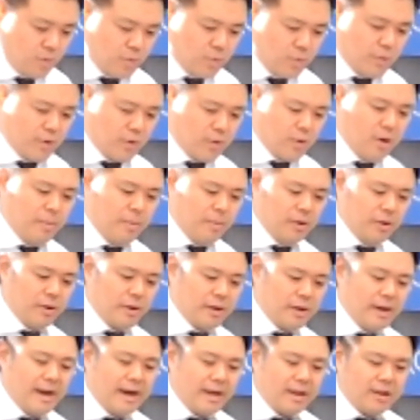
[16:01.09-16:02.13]
we're going to be
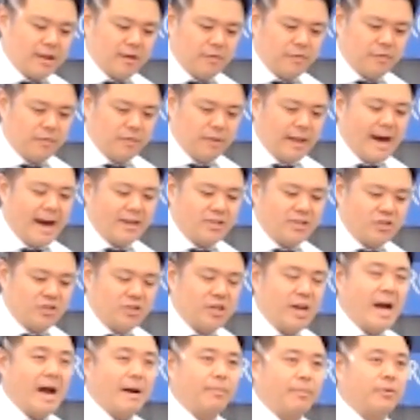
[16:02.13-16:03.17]
looking at the last
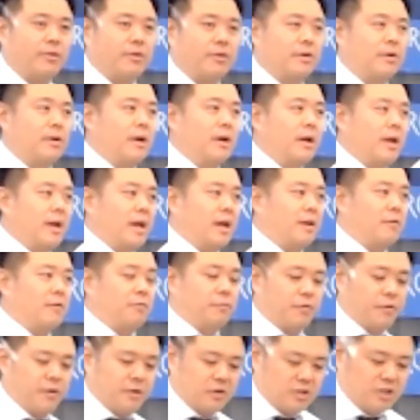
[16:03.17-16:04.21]
chapter in
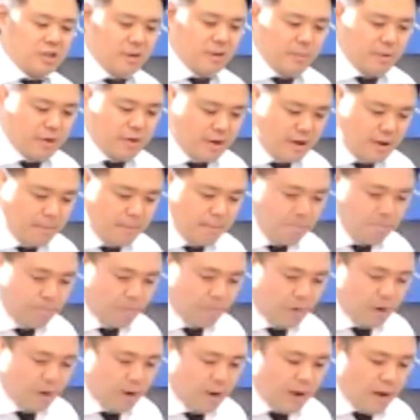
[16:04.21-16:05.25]
1 Timothy,
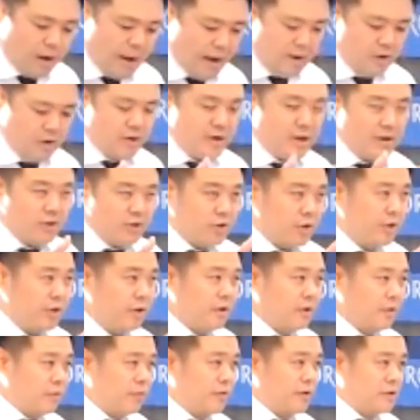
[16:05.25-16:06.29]
and you can turn
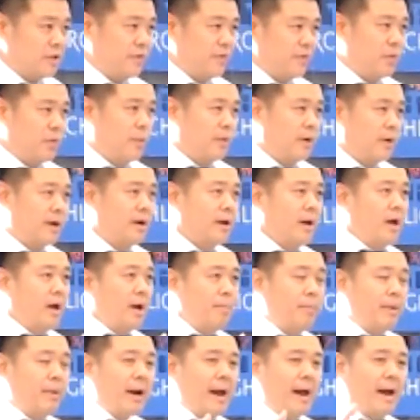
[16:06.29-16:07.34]
there first if you want,
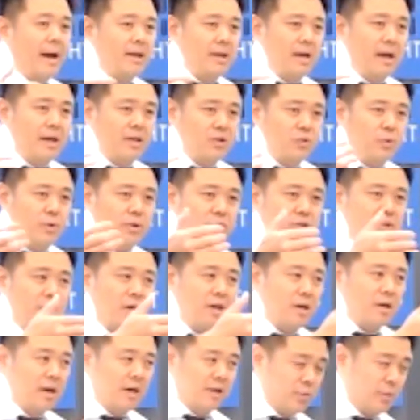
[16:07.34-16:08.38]
but as
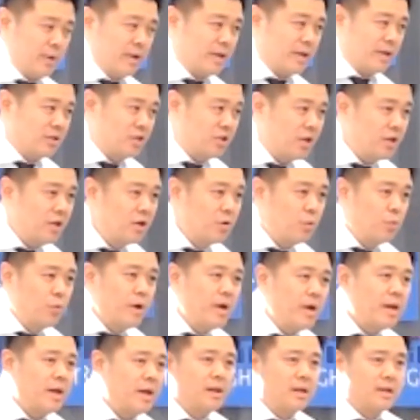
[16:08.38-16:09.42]
we continue
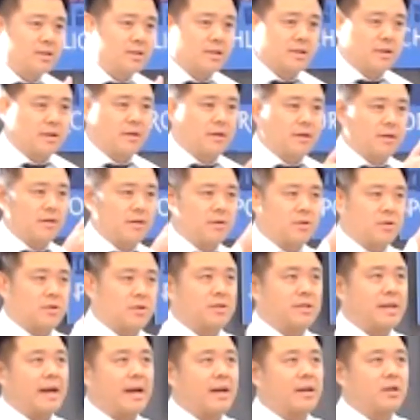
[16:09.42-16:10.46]
reading this
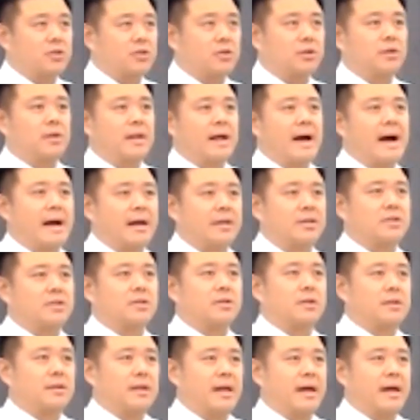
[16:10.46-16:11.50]
second to
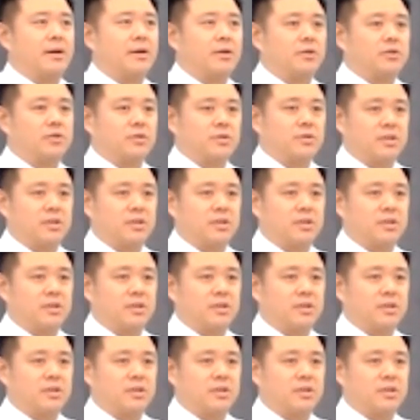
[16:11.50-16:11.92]
last letter to